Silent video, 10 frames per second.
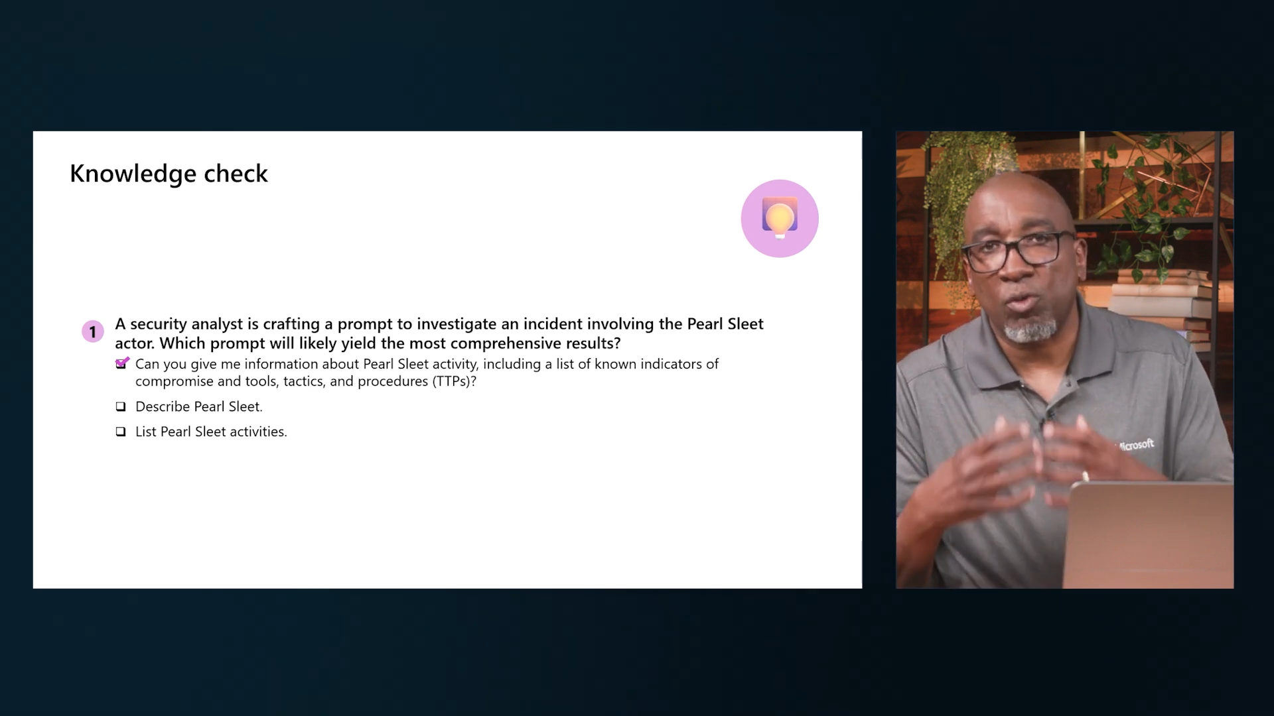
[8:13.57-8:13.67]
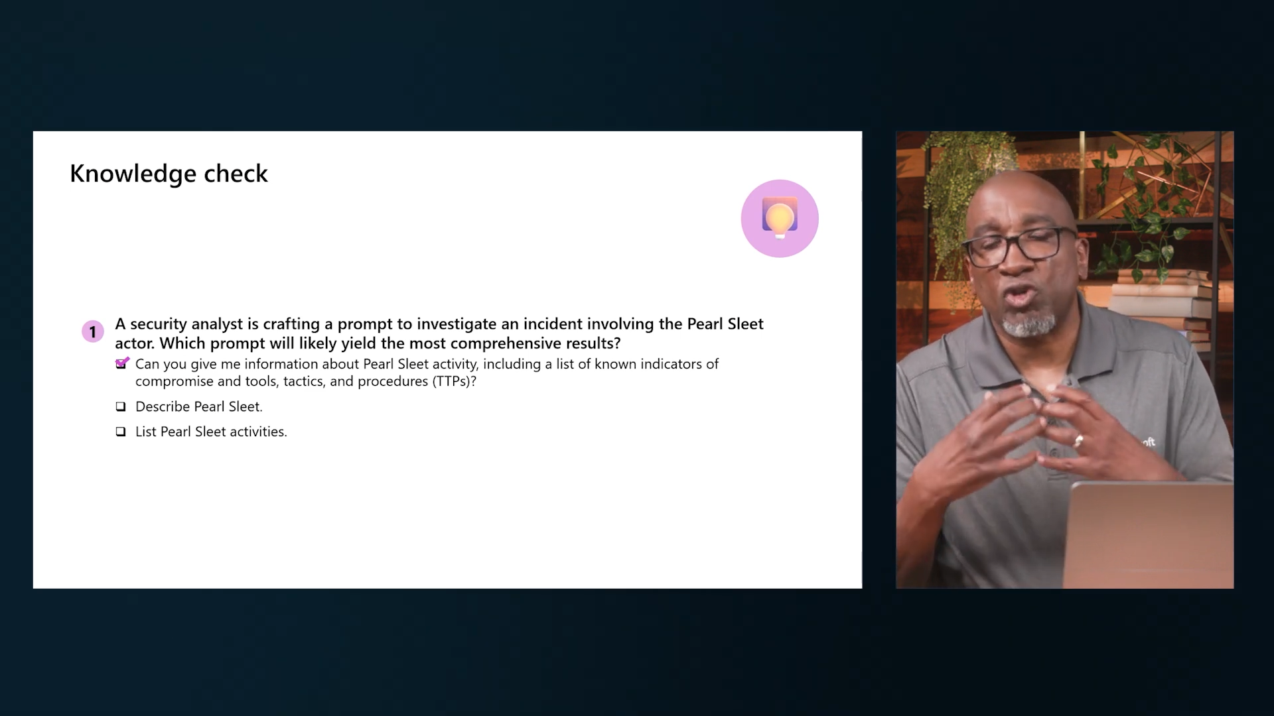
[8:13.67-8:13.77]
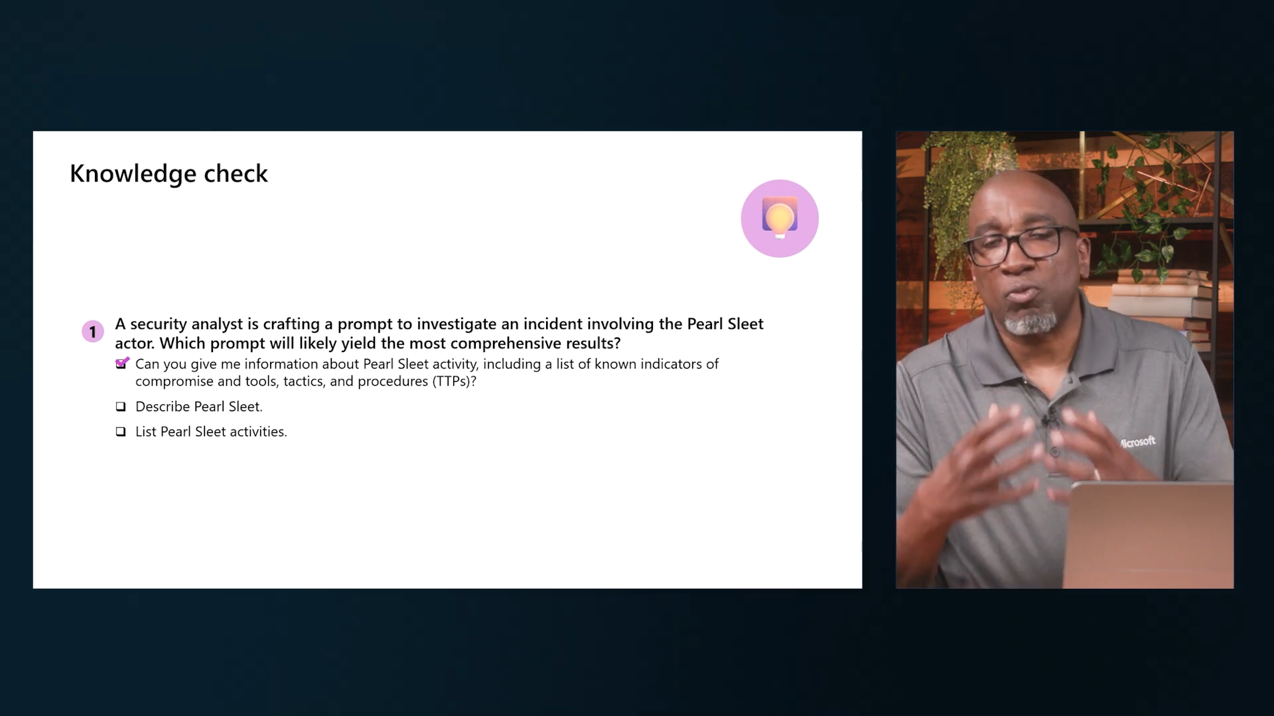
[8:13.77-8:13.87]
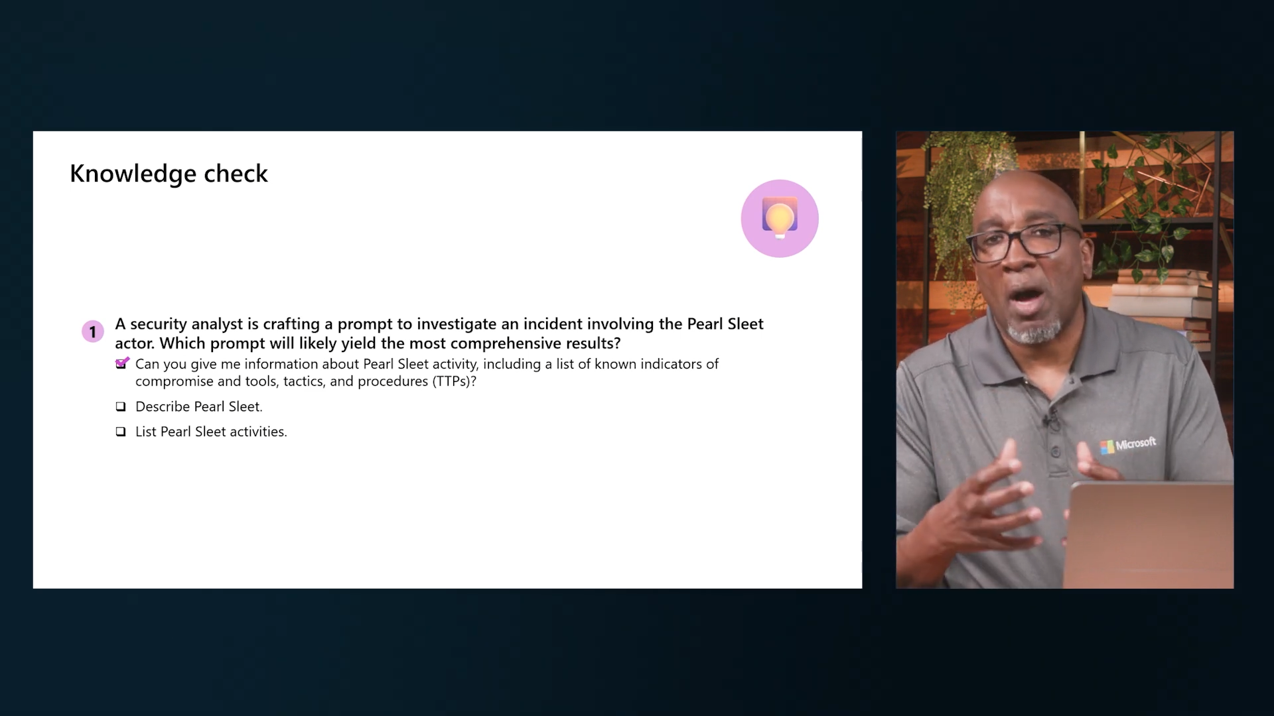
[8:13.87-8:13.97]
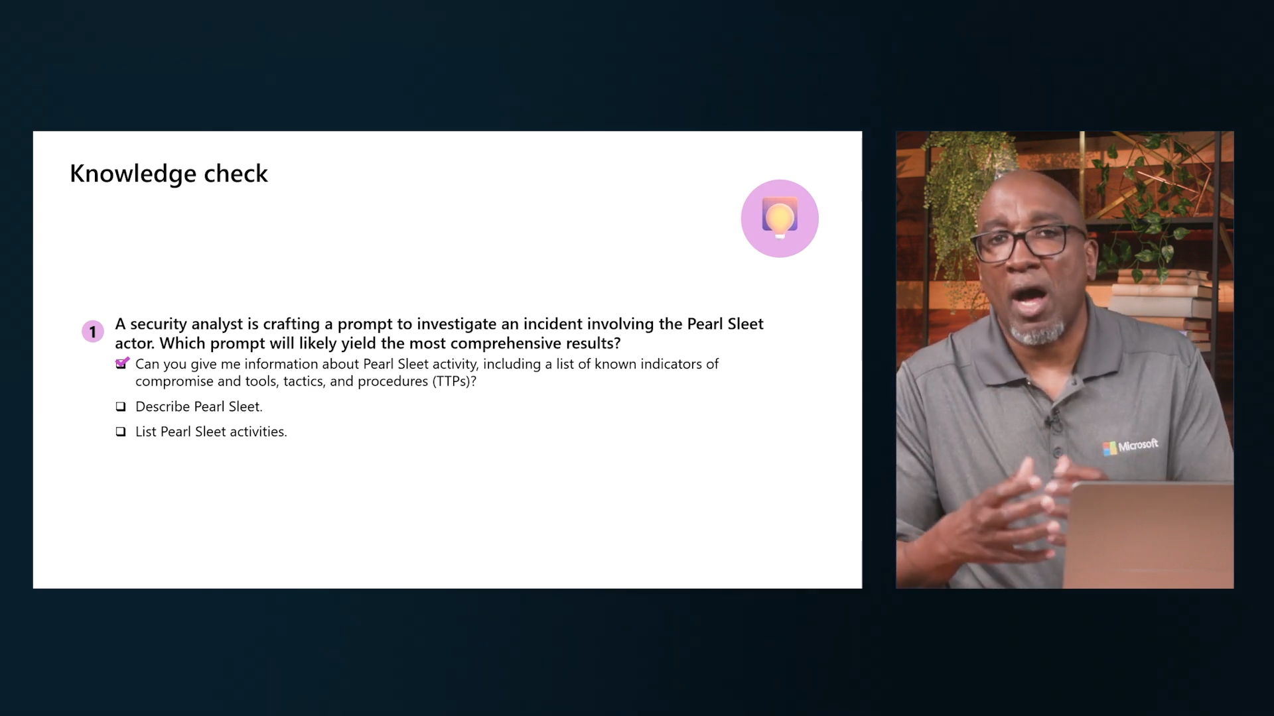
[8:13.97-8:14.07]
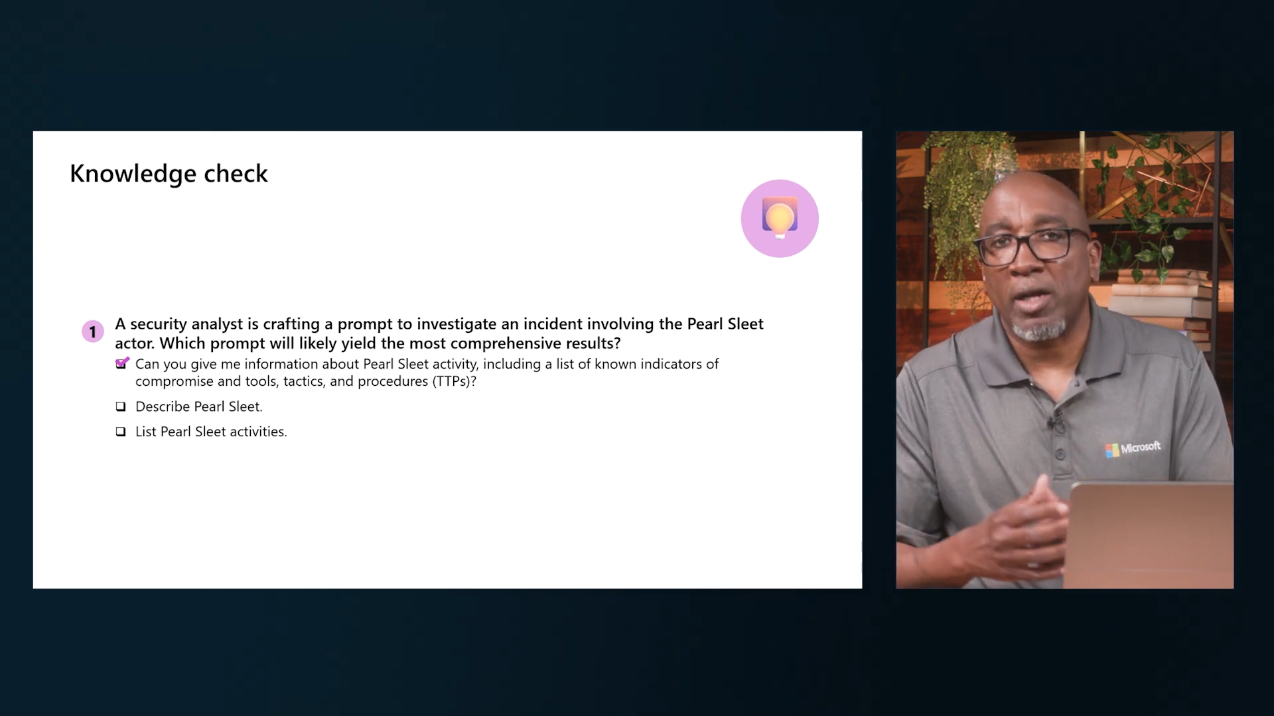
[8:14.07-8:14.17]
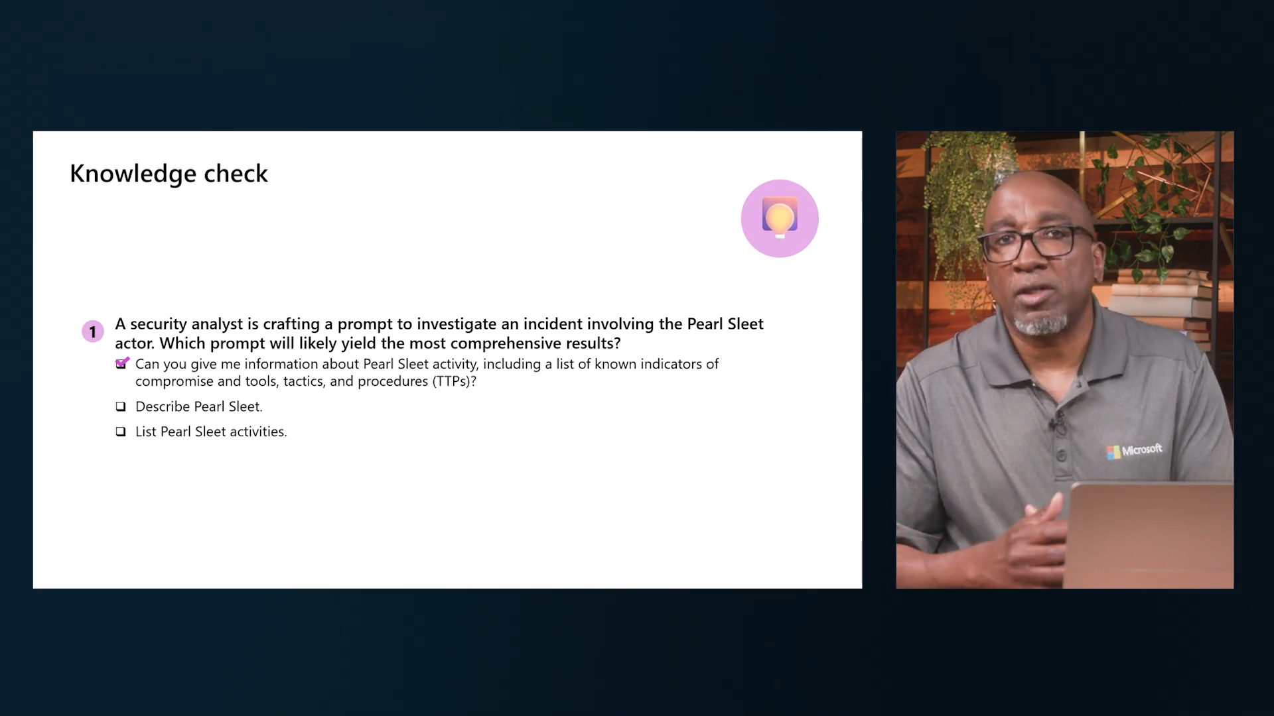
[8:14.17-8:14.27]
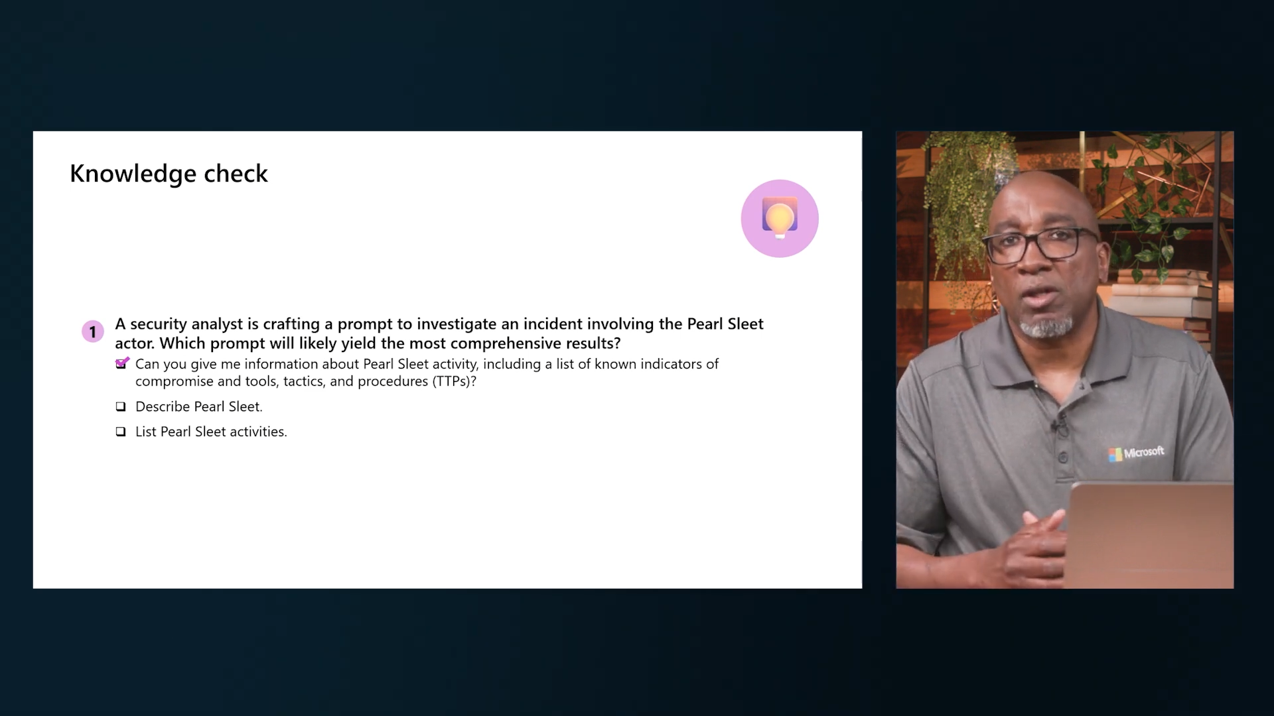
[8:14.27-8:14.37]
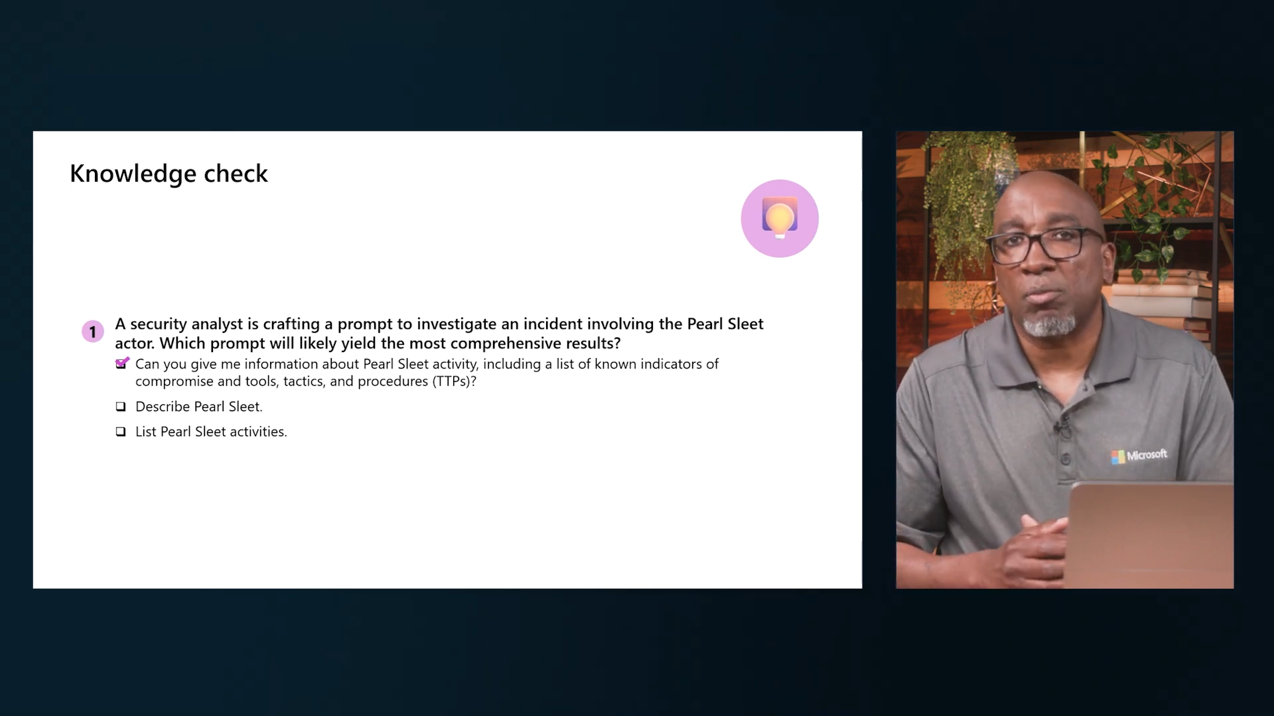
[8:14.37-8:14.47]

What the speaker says: respond to the